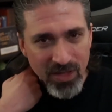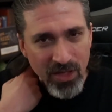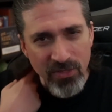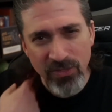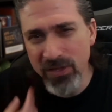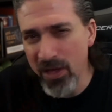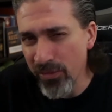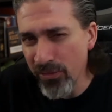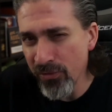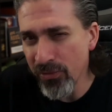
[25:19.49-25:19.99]

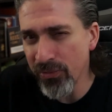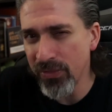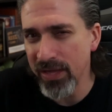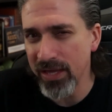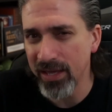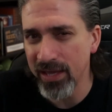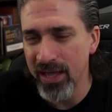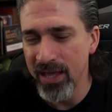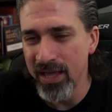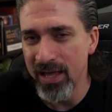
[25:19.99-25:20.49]
The other
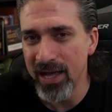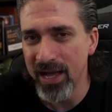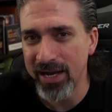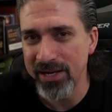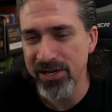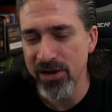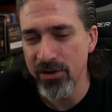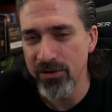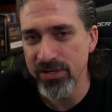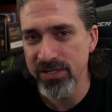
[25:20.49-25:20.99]
thing I
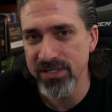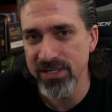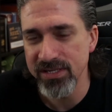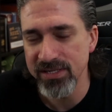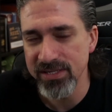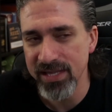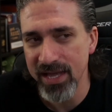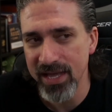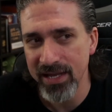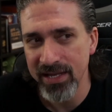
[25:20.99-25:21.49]
noticed is
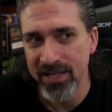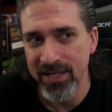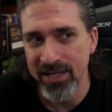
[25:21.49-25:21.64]
that